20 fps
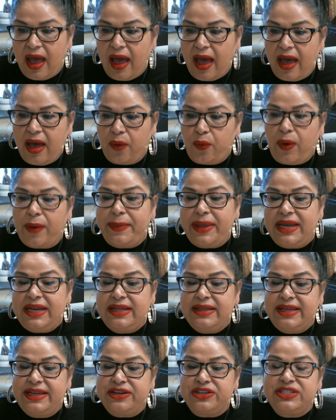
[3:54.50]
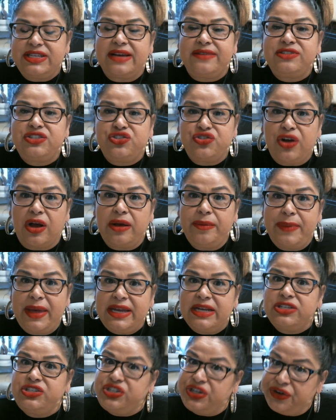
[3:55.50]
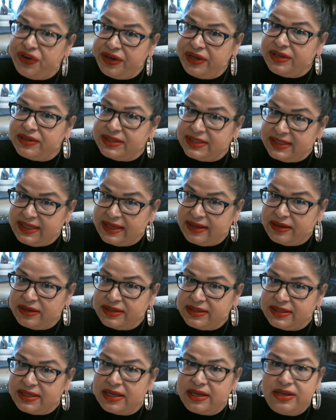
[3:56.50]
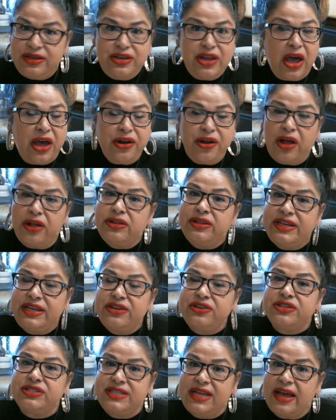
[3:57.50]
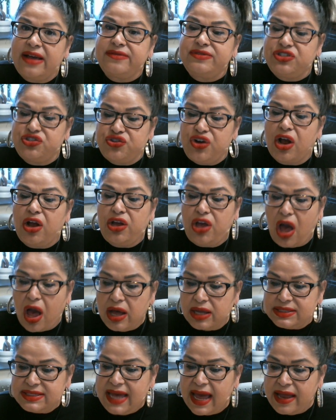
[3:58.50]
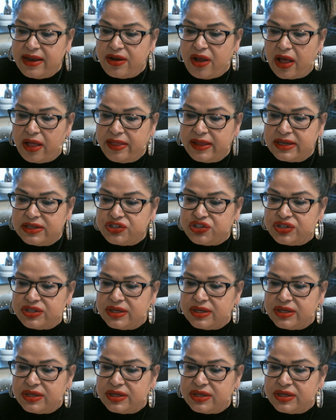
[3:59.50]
While many leaders have strong managerial skills, not all leaders have strong content knowledge.